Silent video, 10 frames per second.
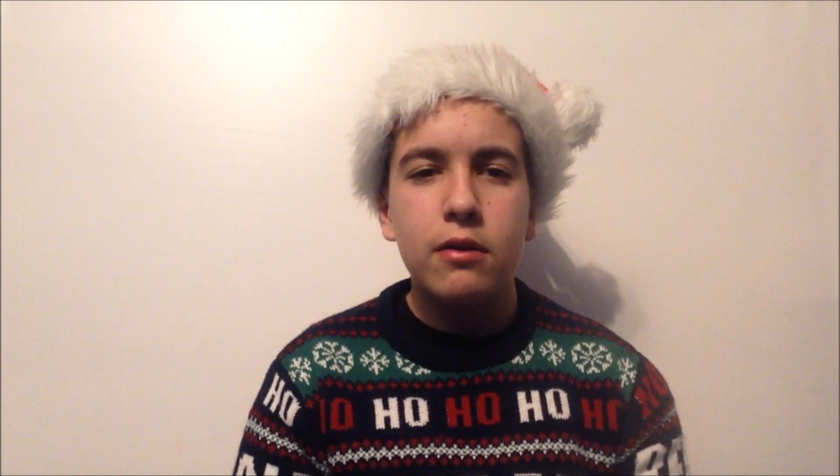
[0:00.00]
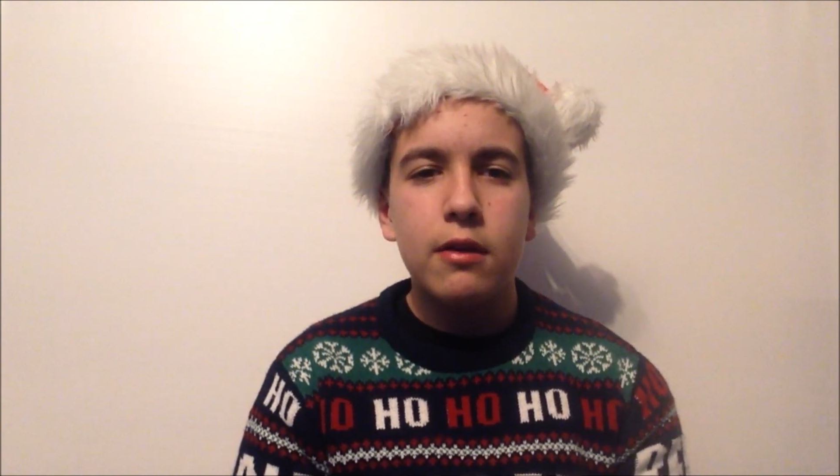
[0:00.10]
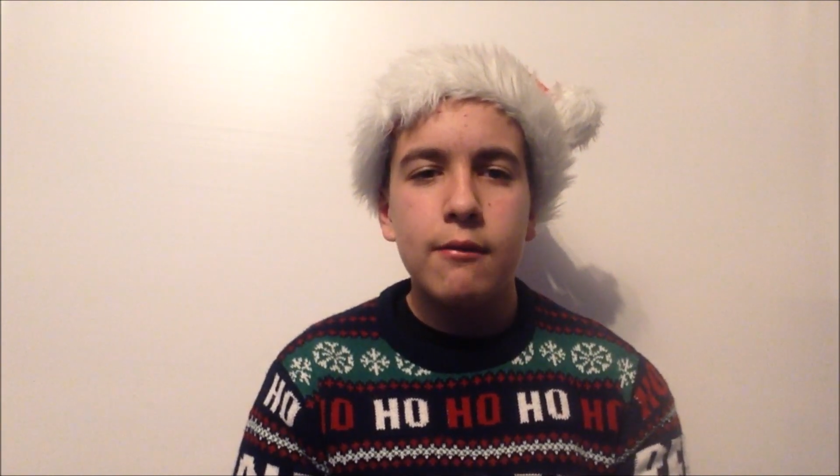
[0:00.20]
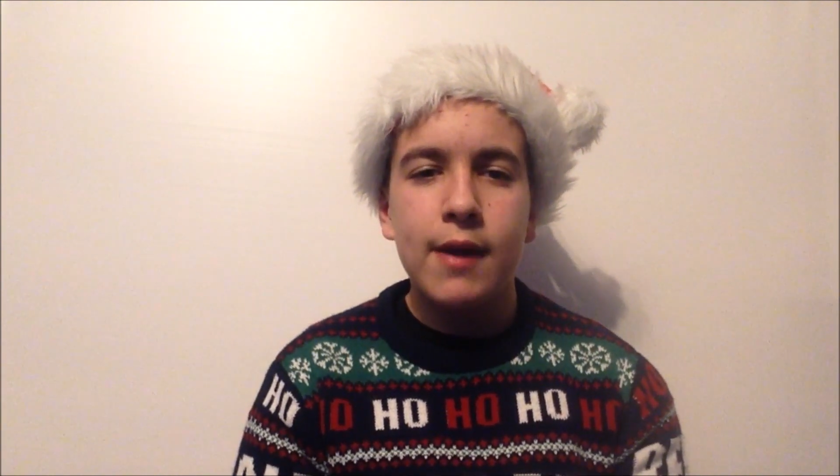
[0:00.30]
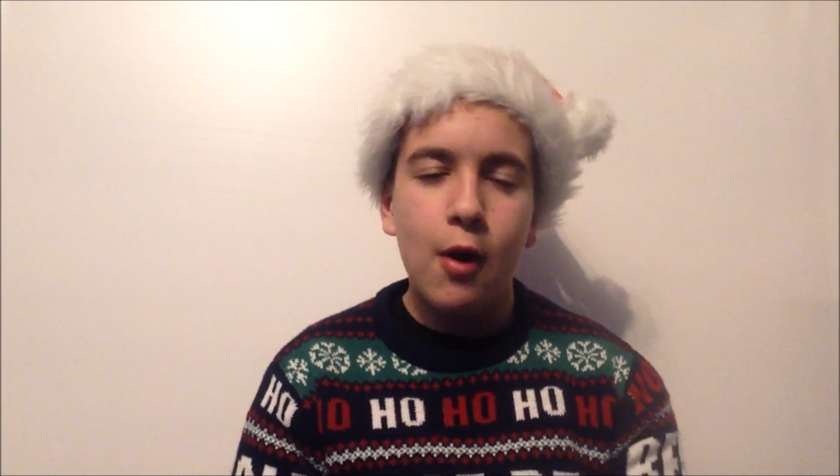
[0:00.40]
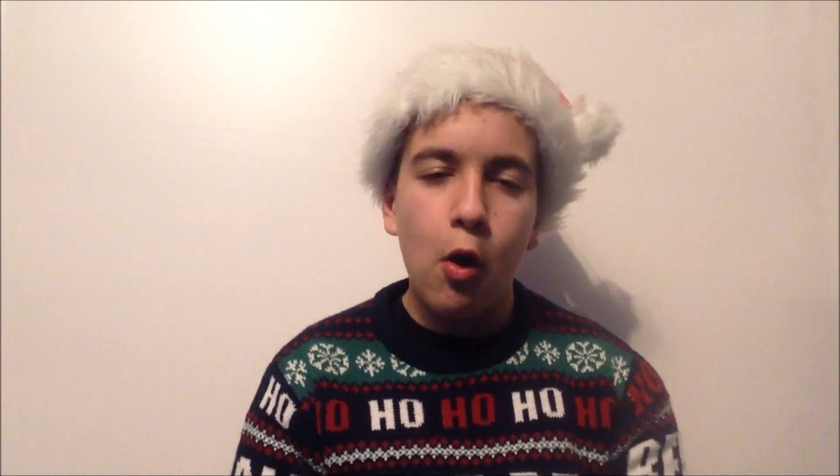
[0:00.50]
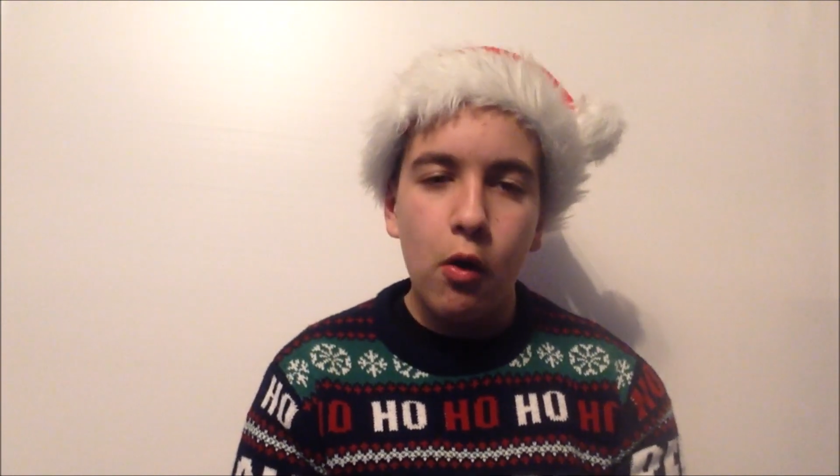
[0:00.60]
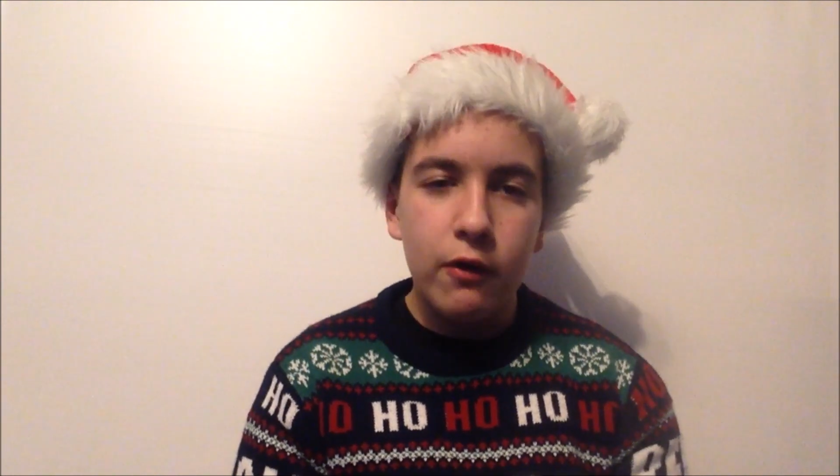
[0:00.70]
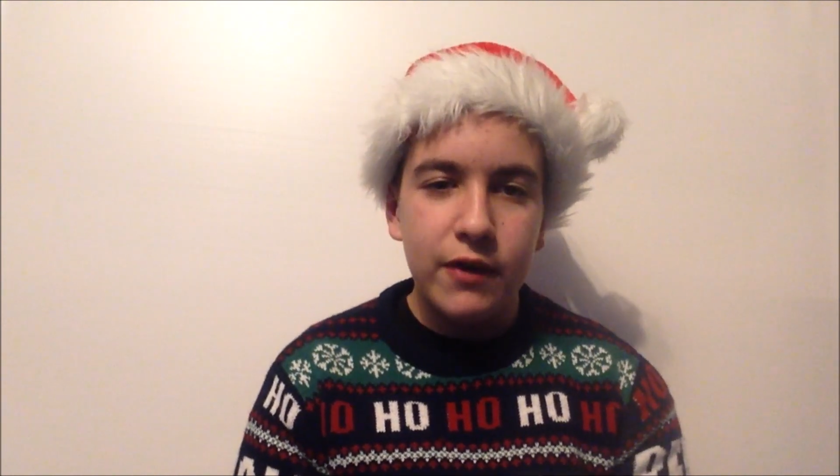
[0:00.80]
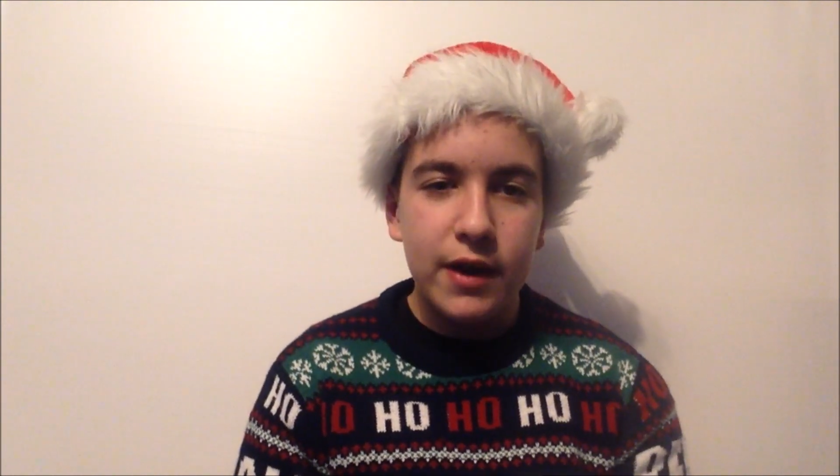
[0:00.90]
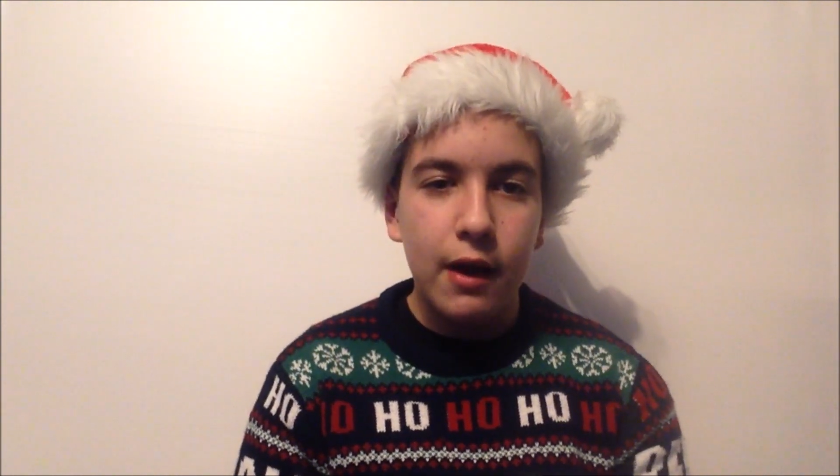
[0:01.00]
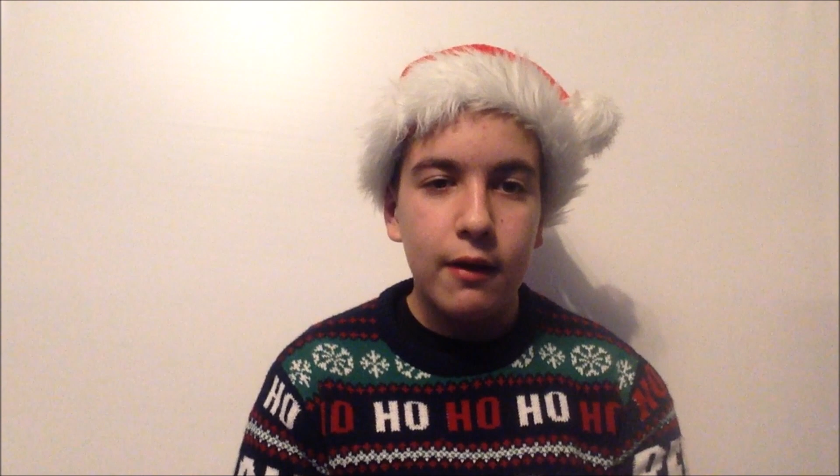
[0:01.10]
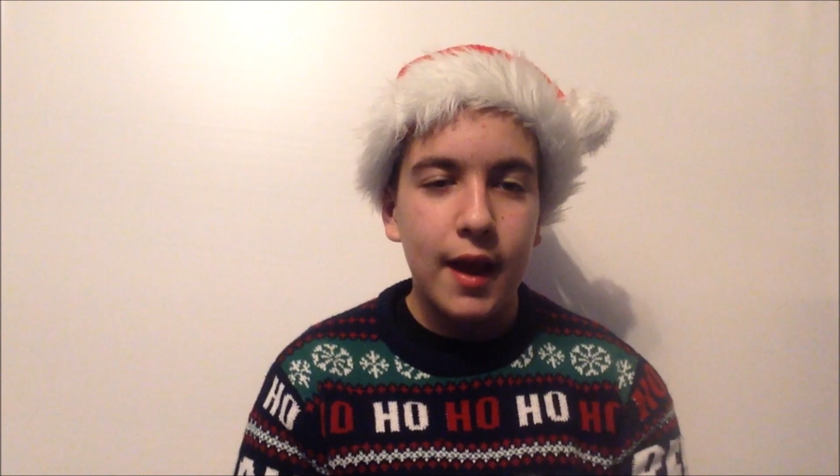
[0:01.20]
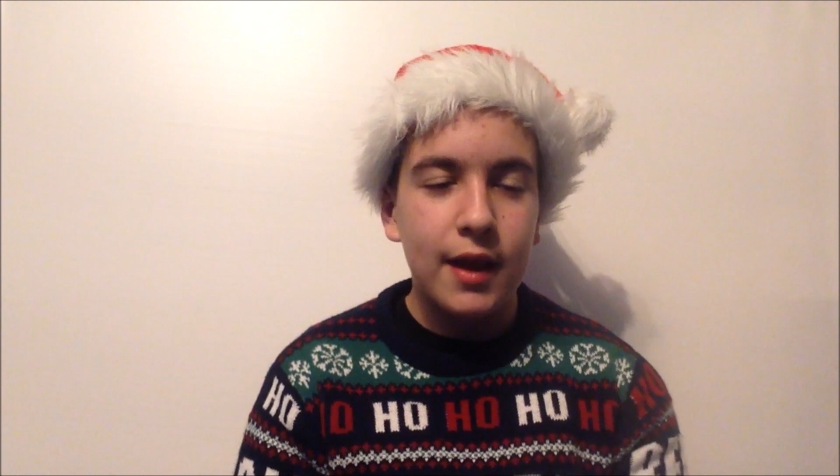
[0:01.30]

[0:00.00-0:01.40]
to record videos.